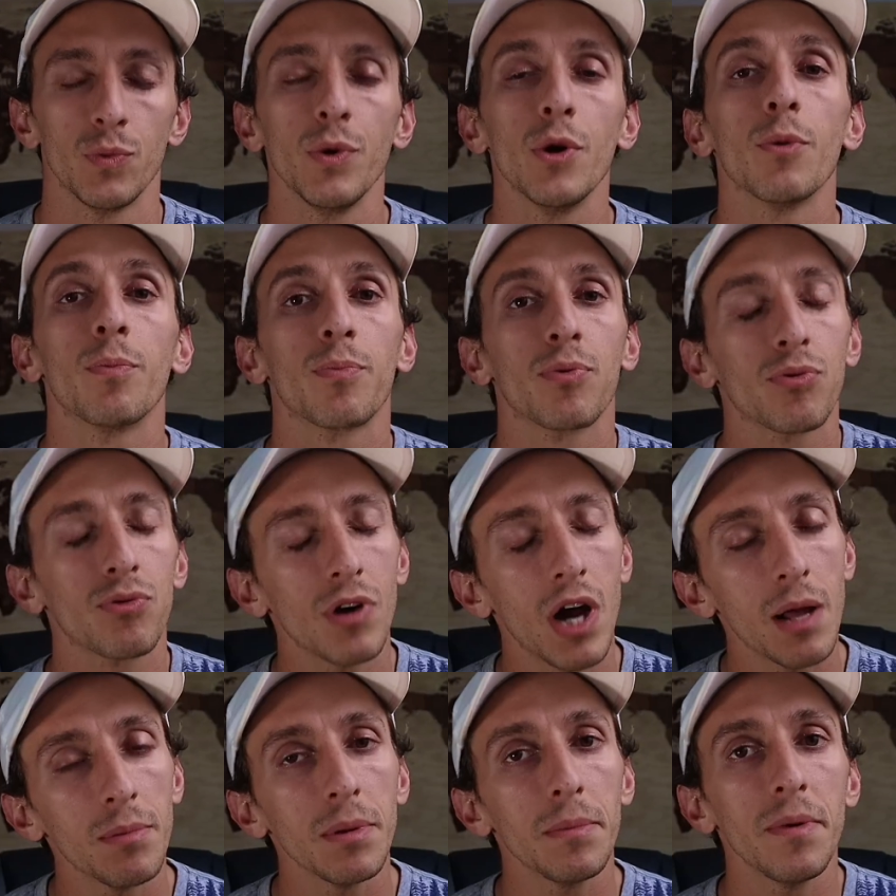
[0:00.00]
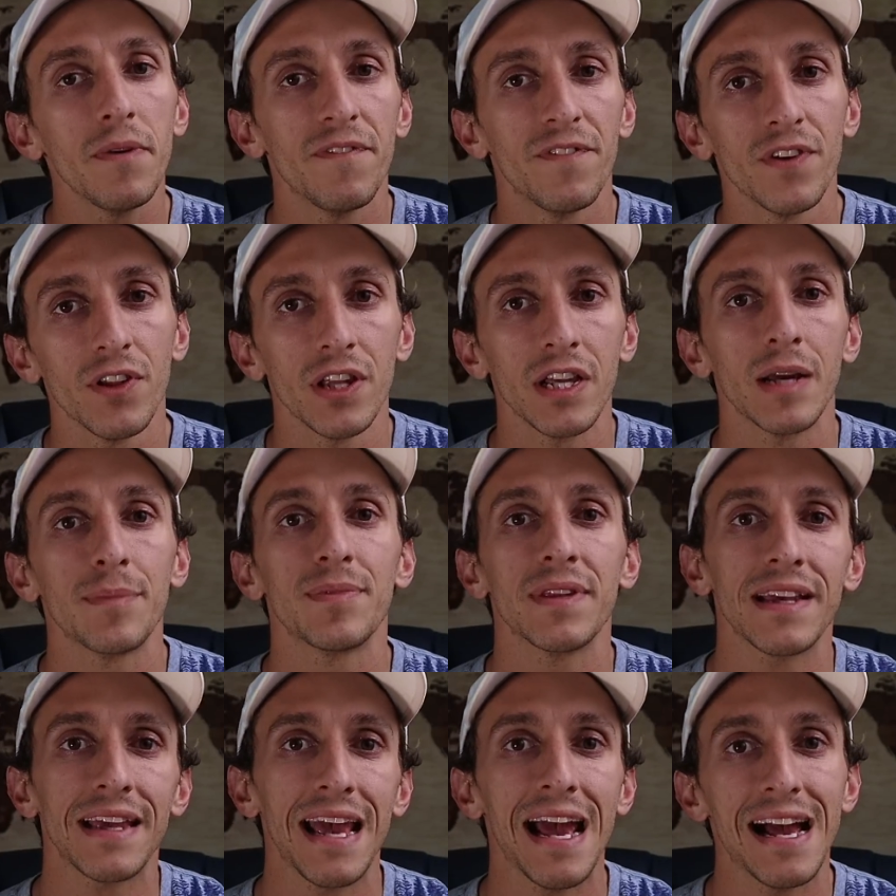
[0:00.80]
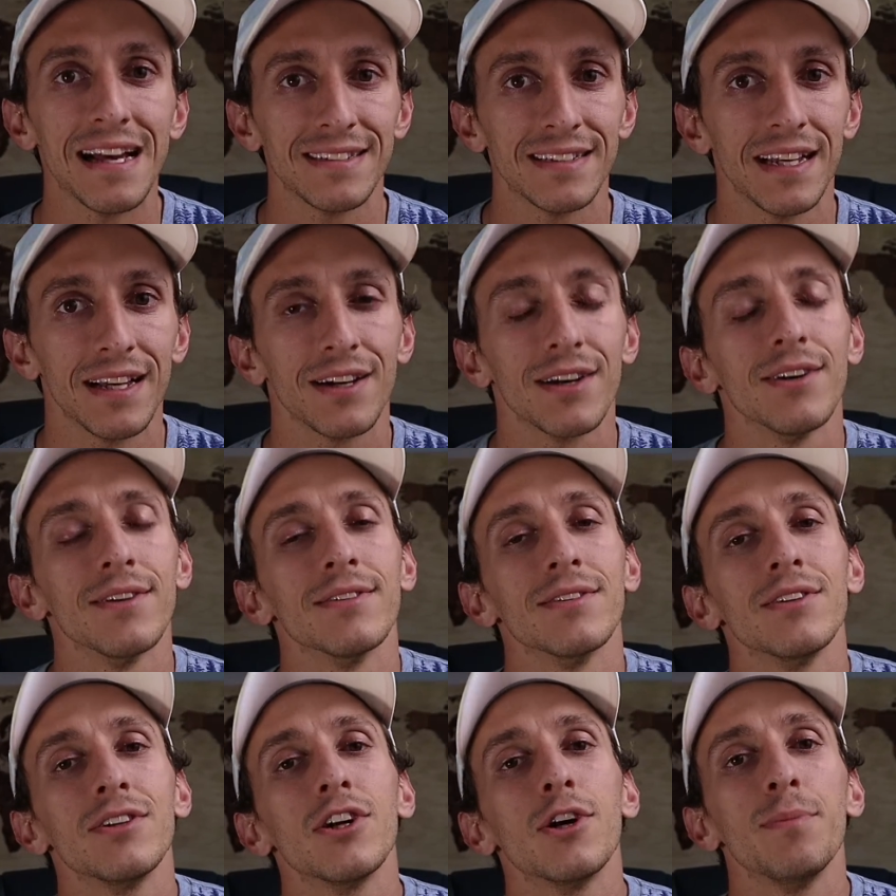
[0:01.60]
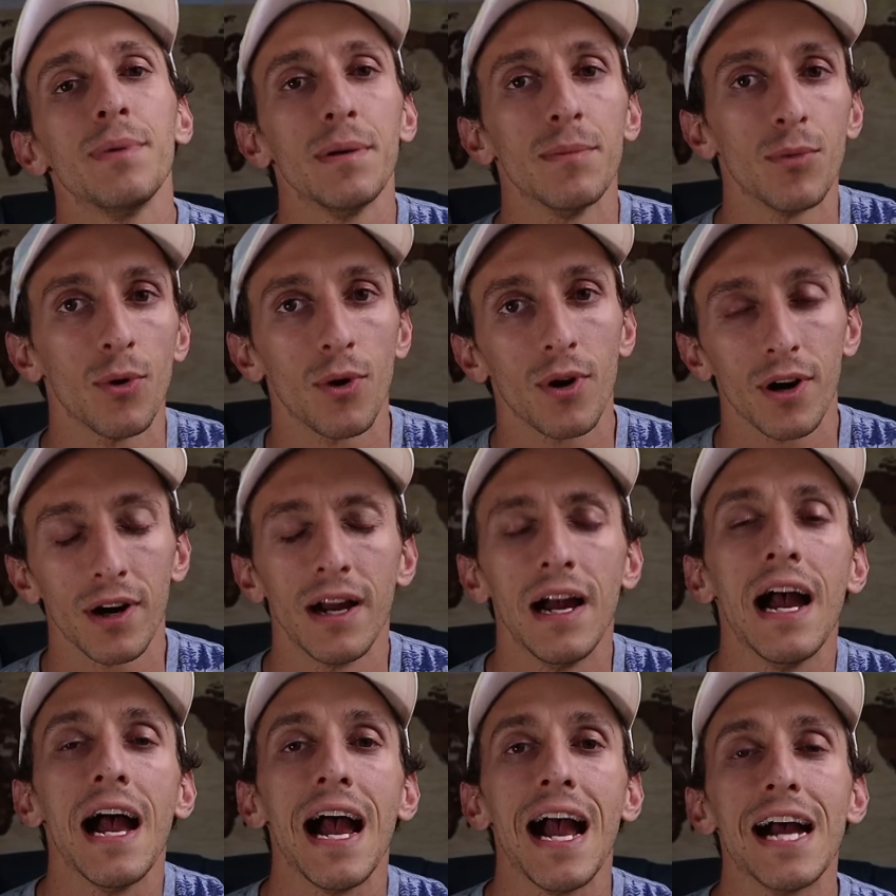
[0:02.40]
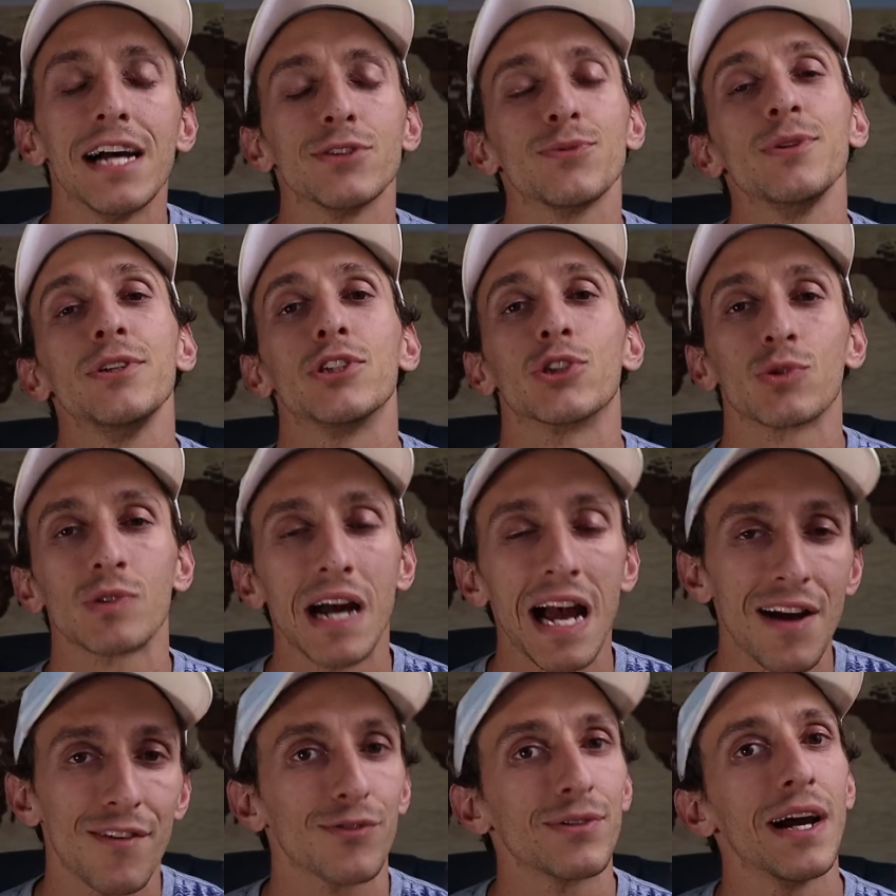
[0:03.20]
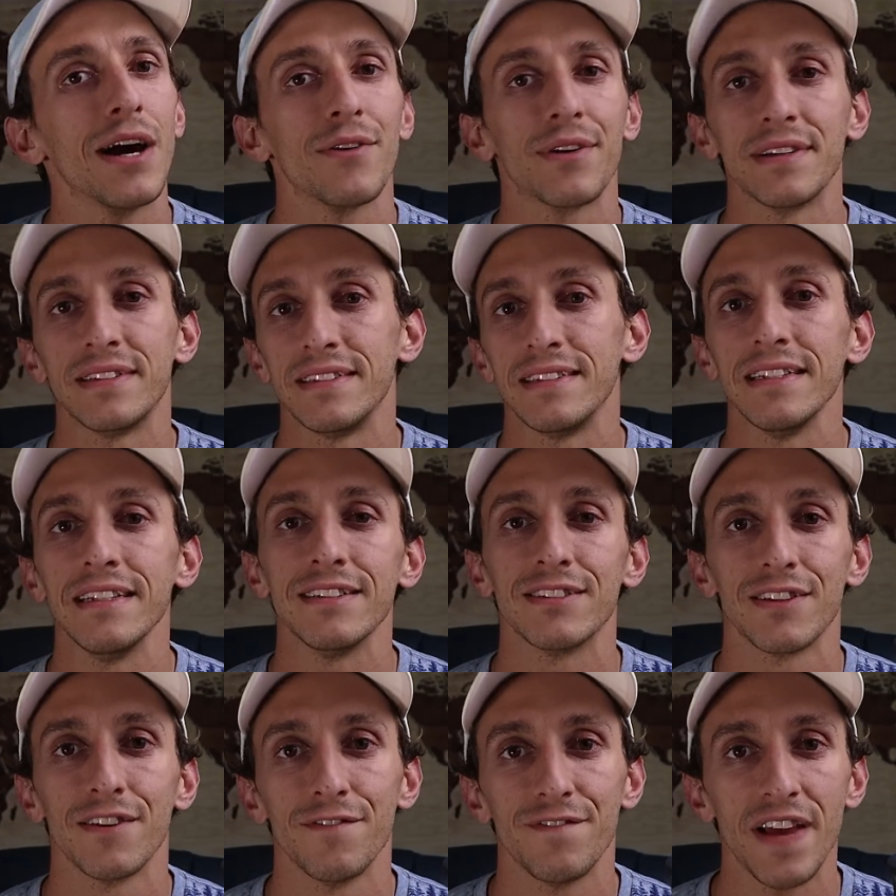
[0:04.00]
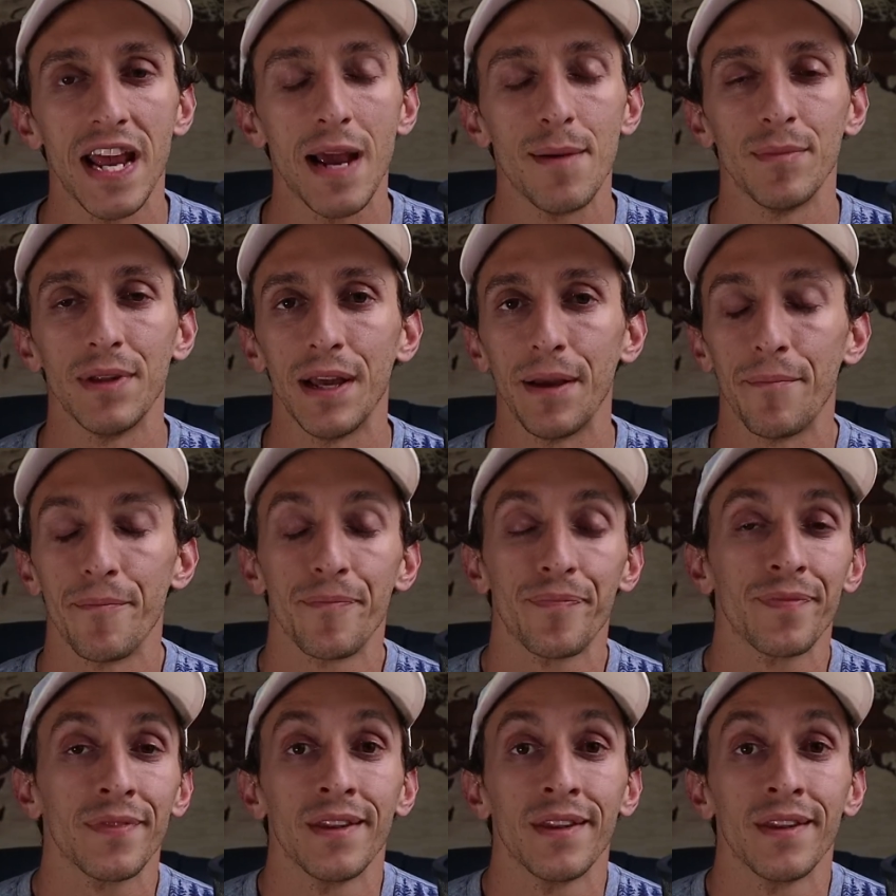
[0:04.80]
we'll probably be filling up the gas tank a little bit more as we drive around to see some family